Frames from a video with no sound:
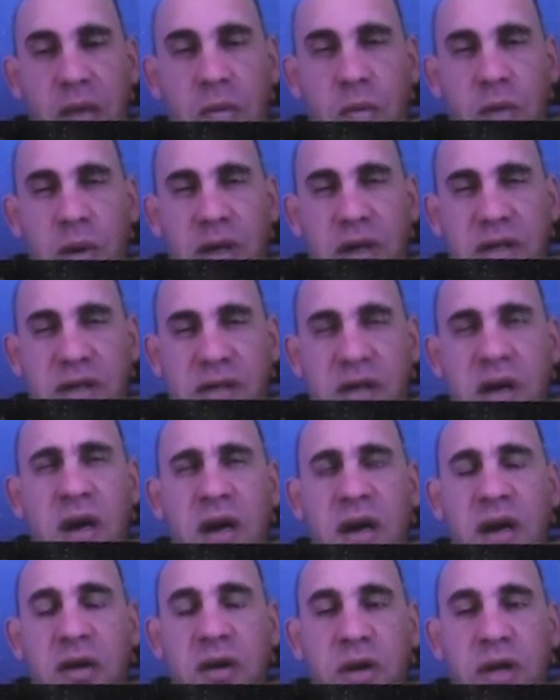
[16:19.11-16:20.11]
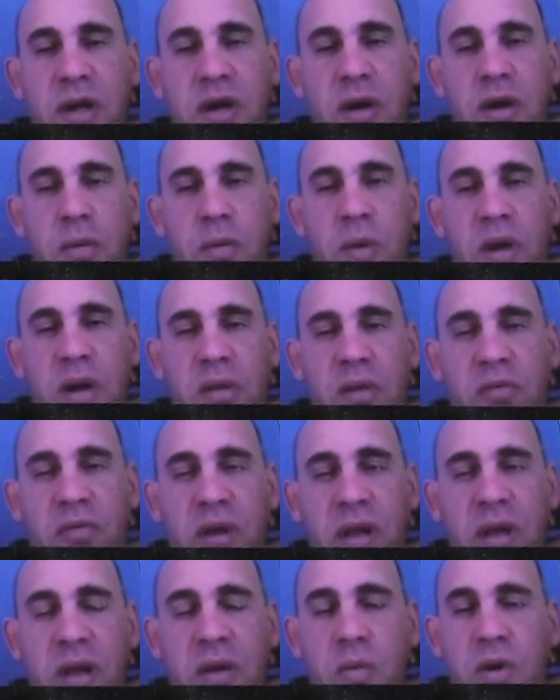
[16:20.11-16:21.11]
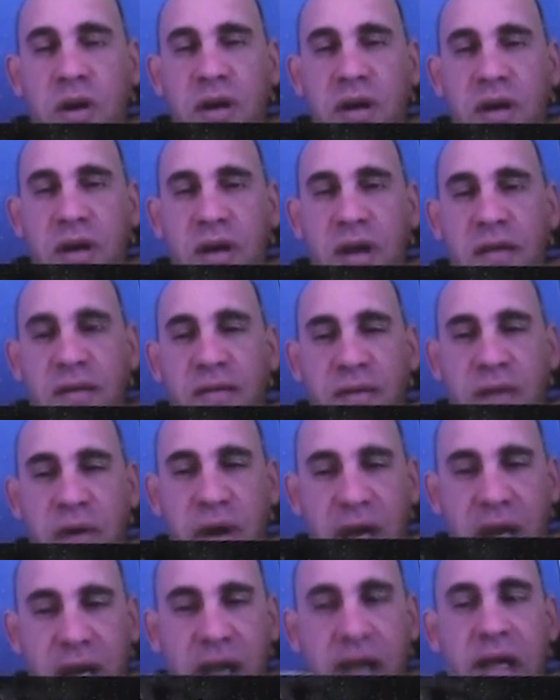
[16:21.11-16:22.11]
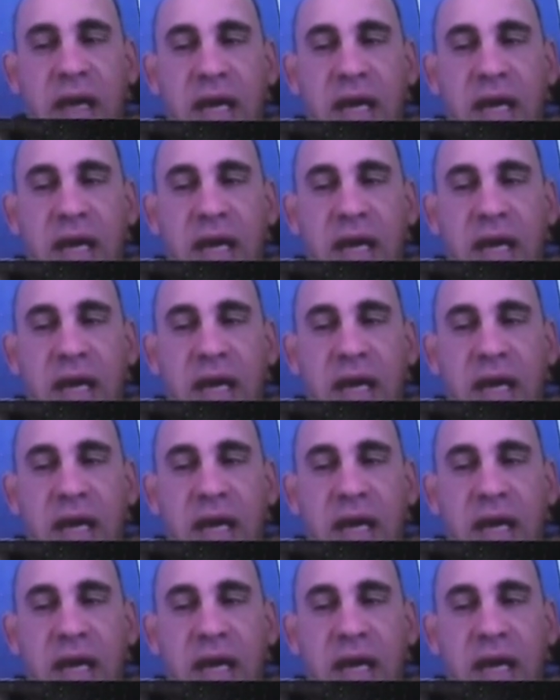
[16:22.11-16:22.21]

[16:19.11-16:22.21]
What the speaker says: We decided early on we really wanted a very